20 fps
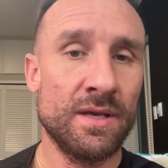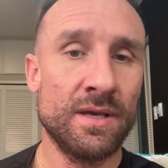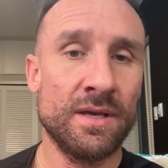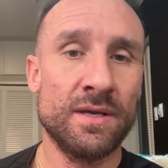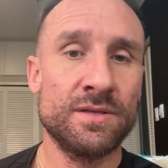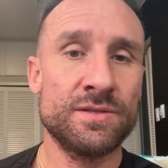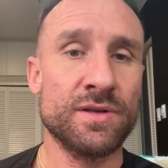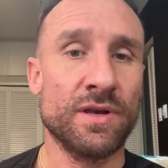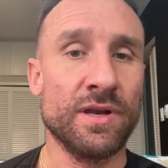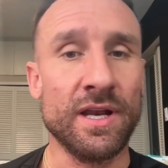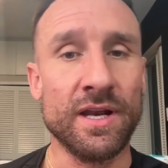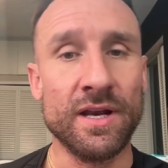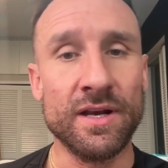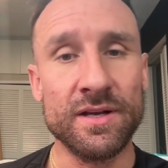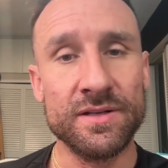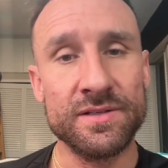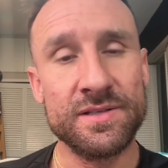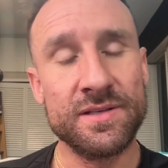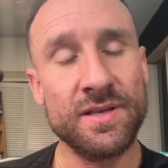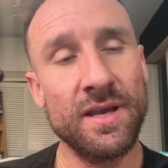So
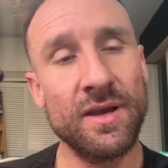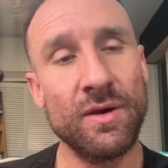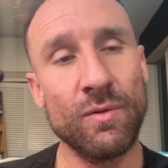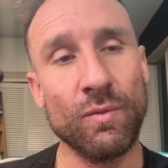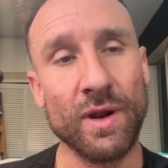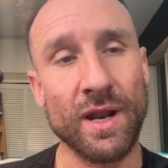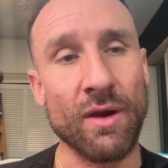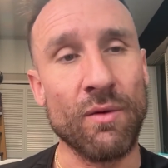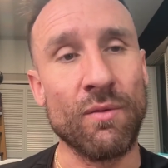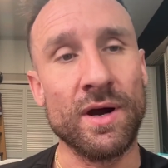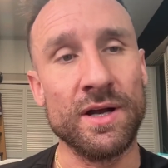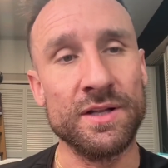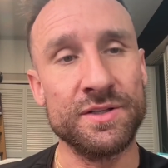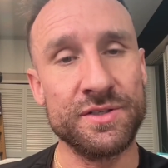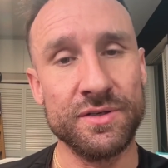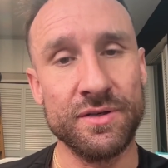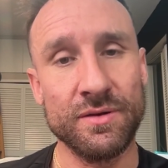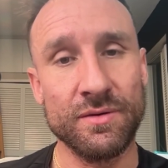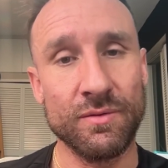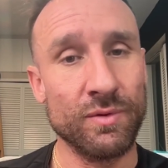here's what I want
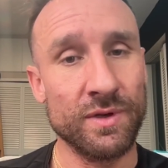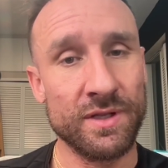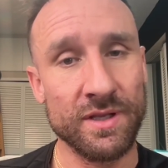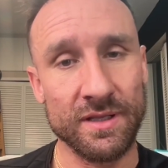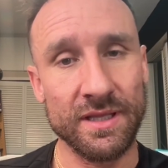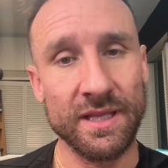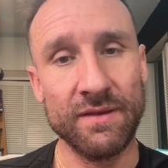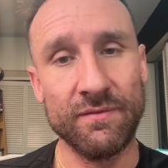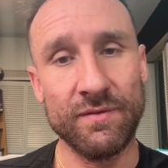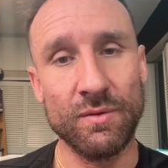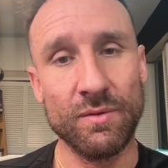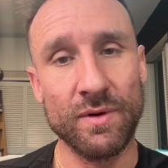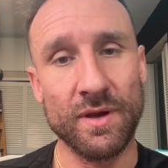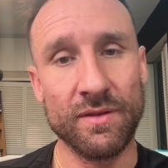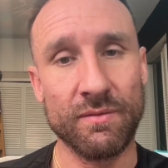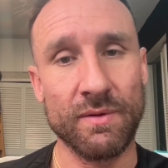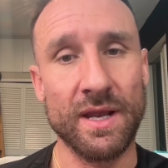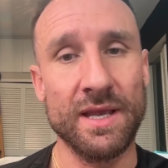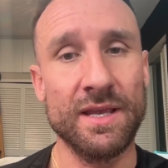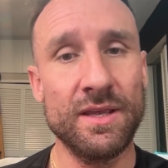you to leave you with,
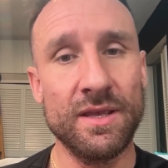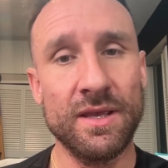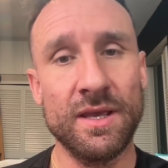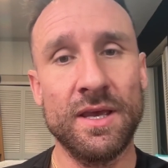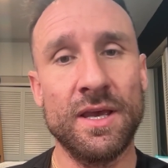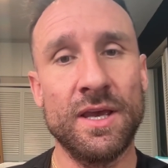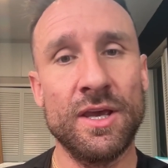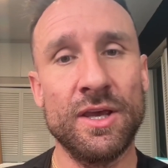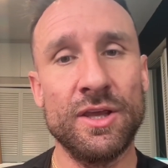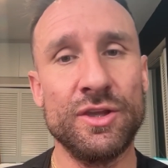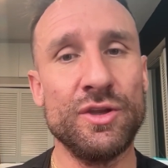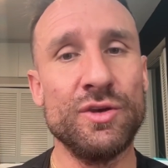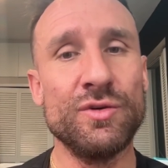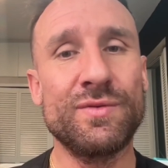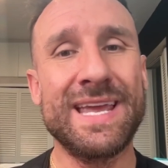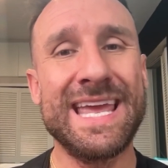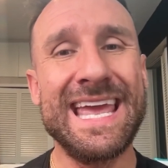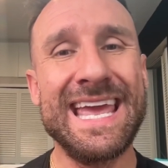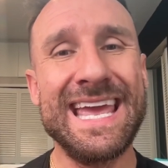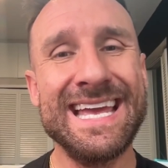right? You
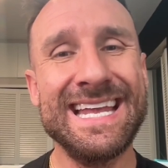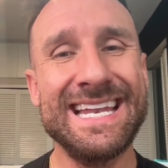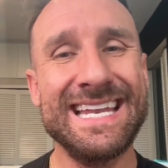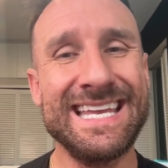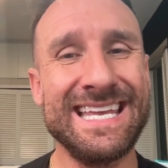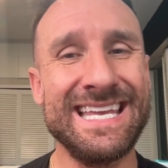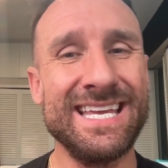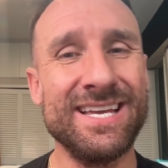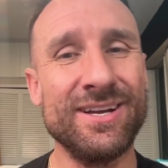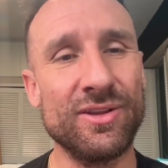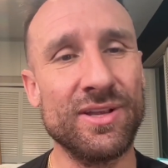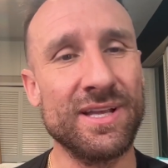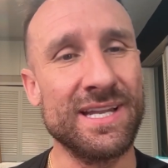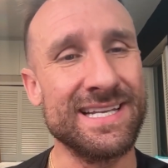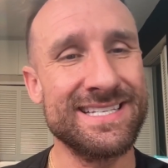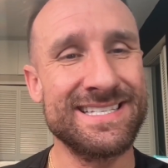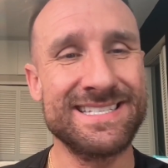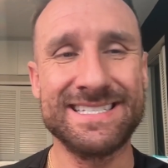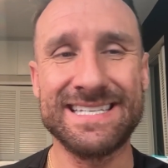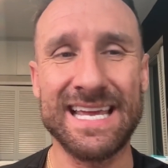can't heal in a
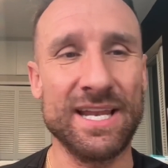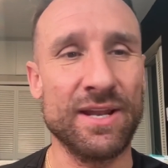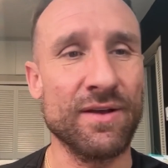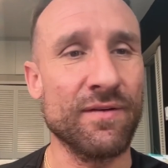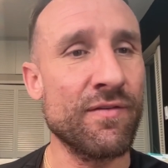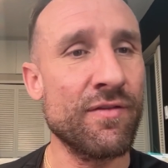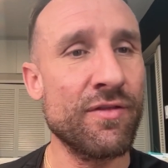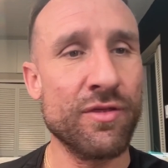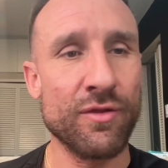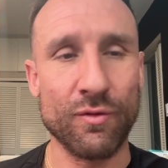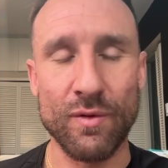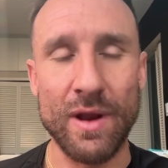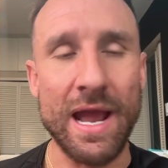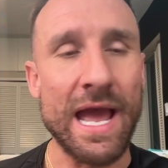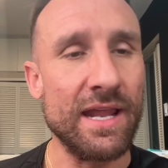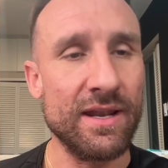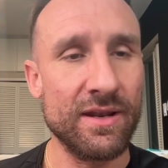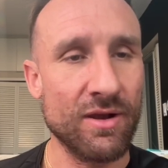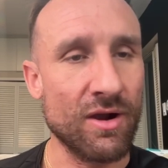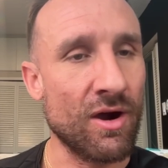state of
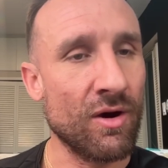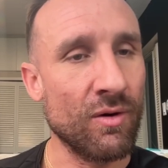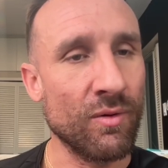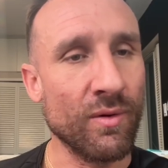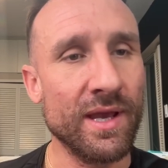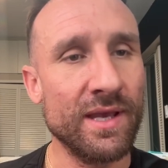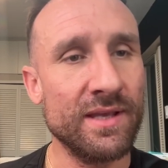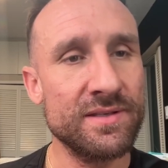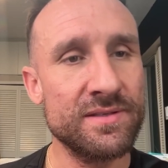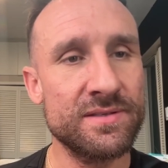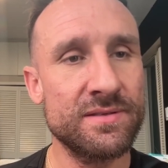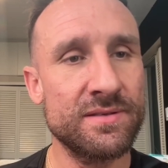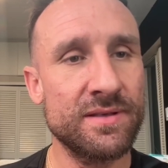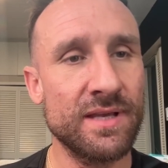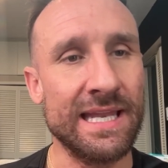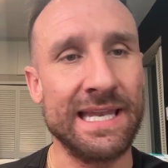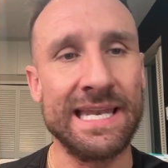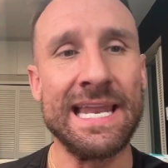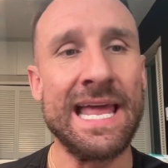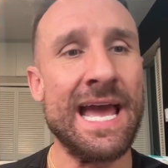threat always.
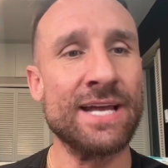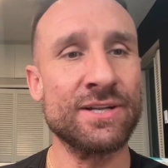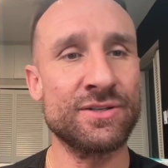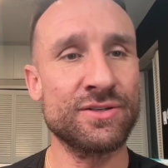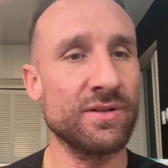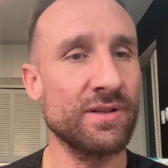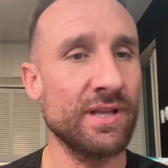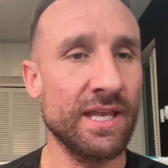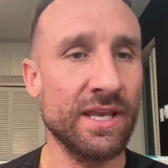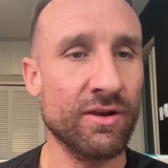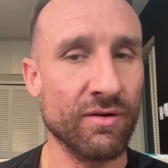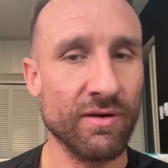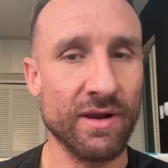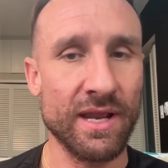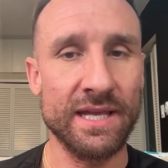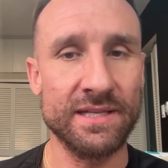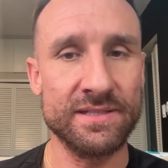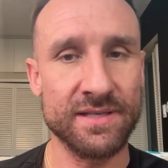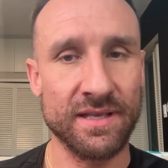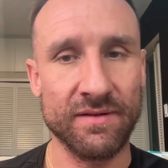It naturally
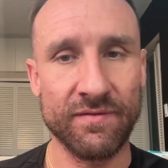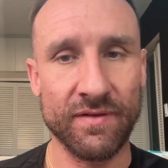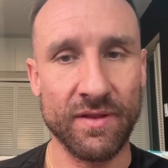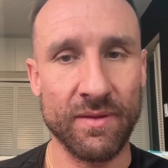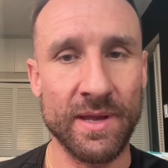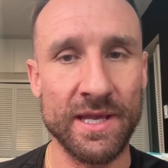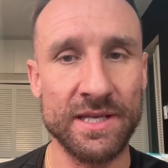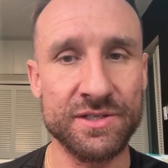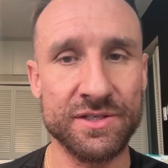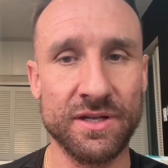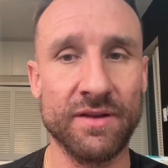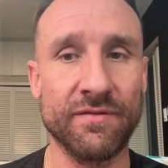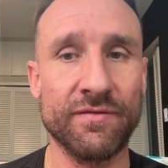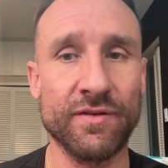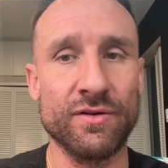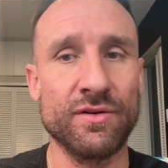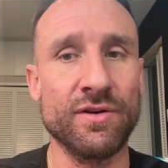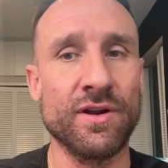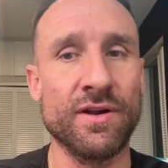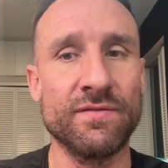creates inflammation. If your
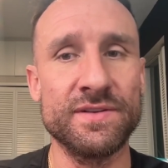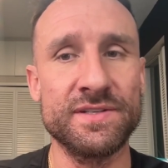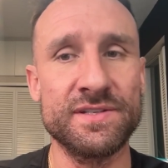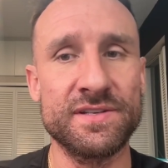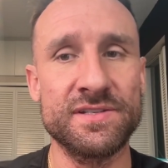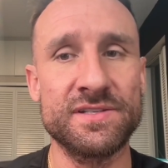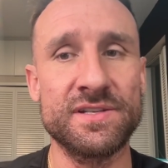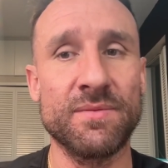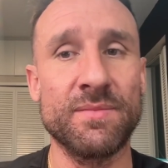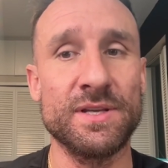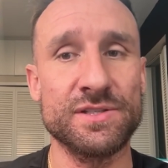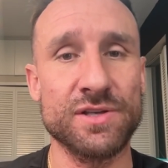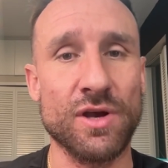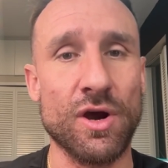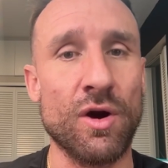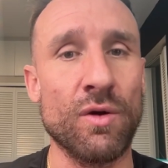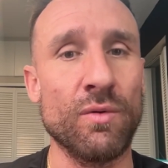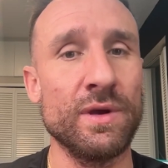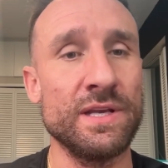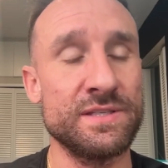nervous system is
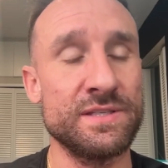always